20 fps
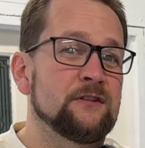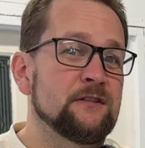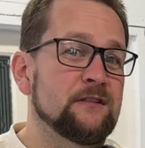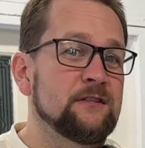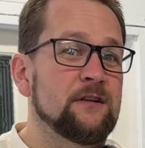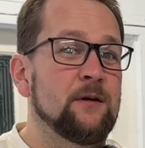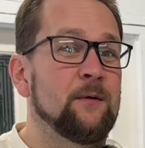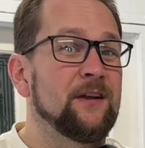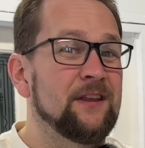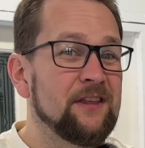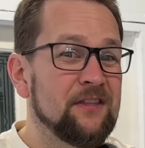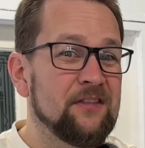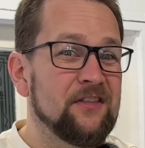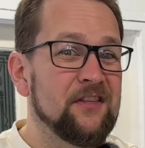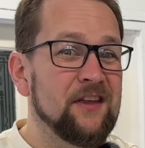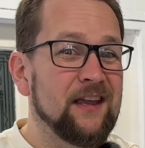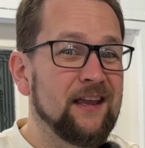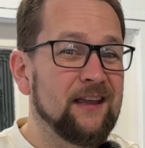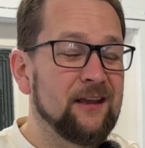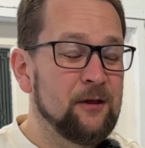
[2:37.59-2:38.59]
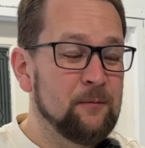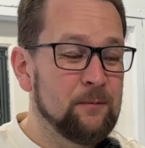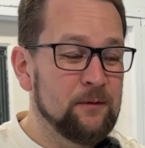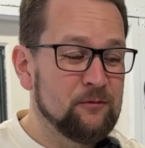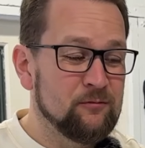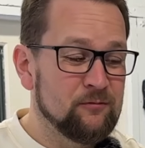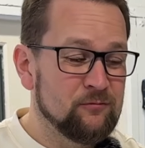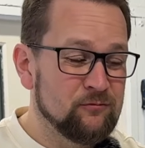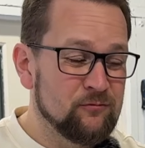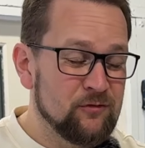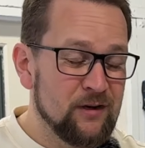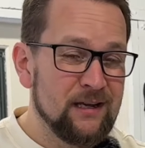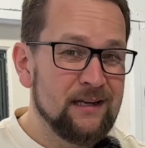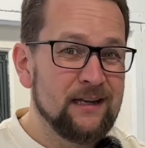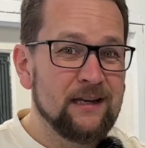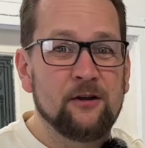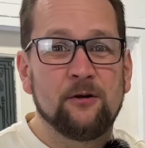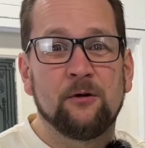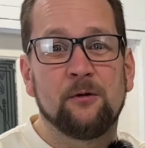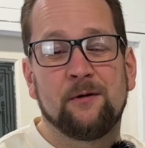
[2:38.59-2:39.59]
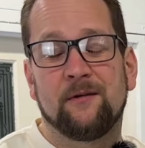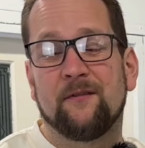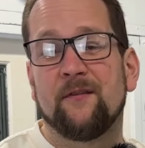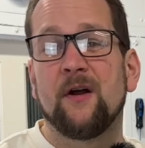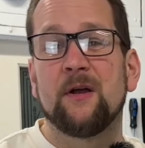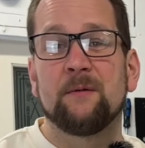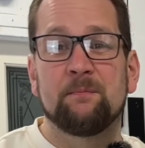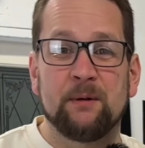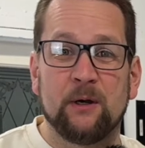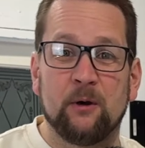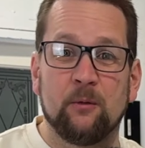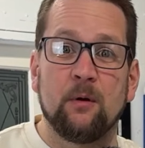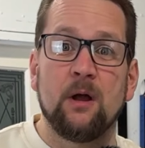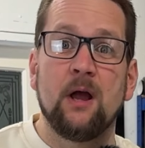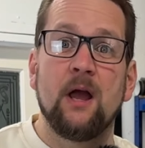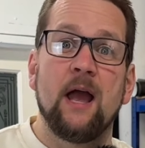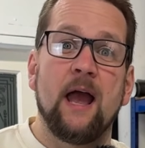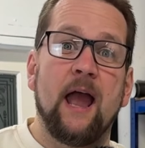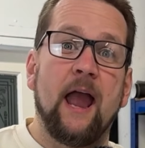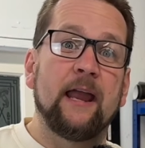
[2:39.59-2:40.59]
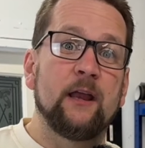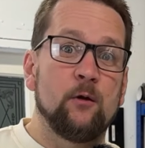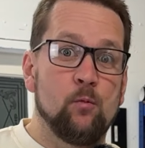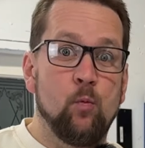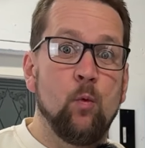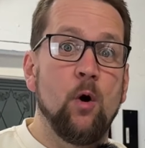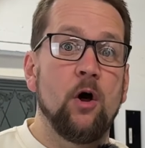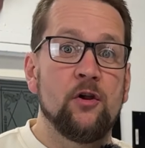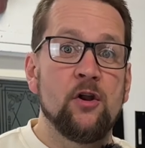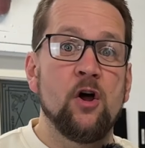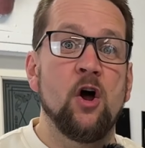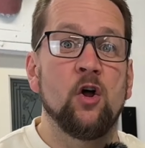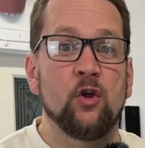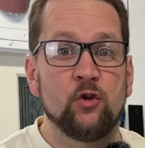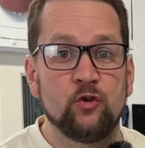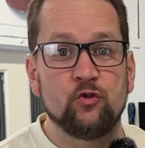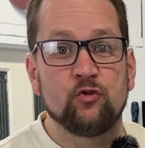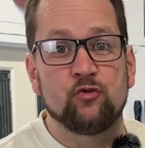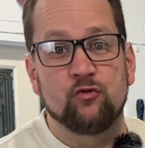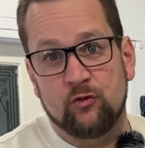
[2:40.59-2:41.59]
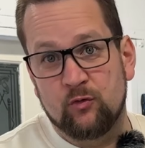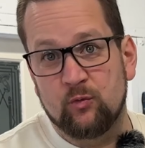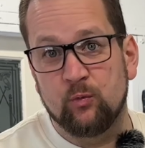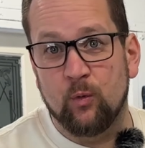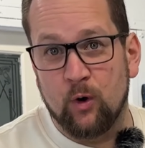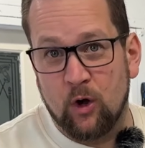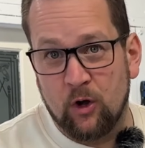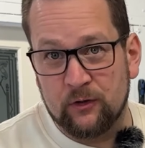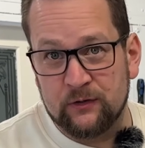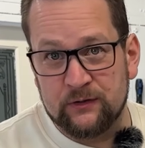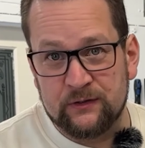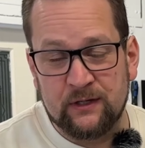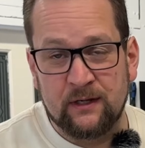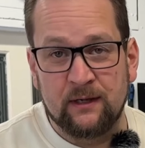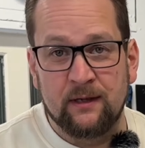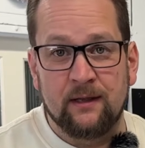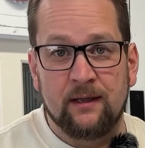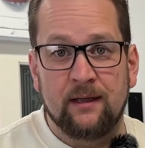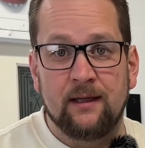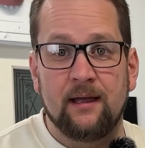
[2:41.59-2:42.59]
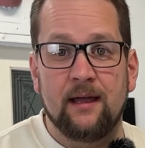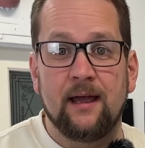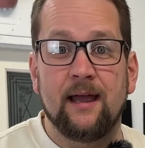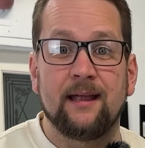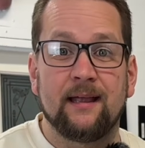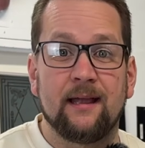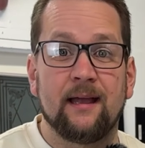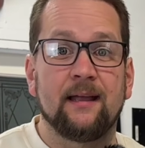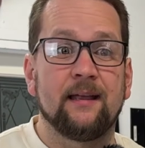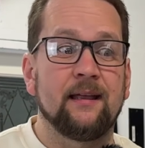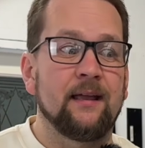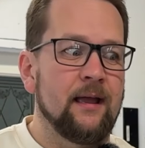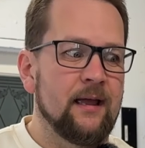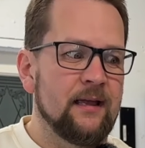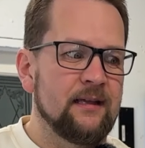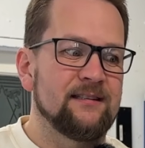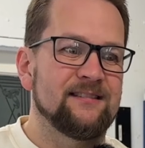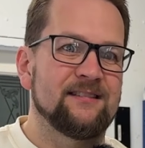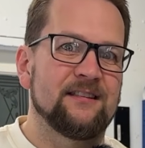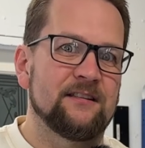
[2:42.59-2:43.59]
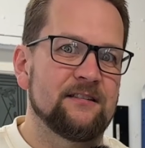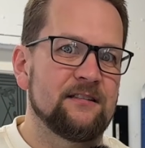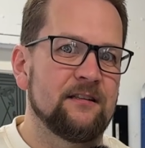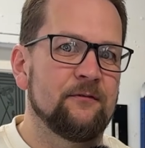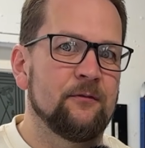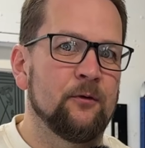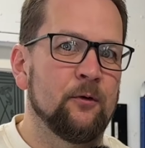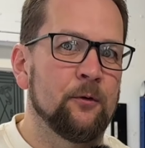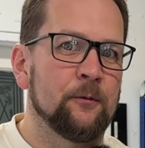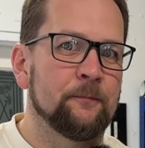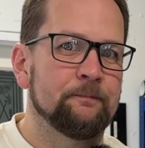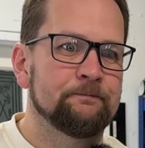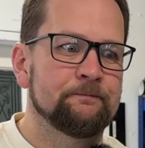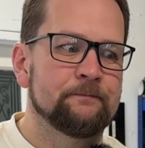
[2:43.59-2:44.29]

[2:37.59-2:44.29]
So I think it would be really cool if I built a 100 watt AA 864.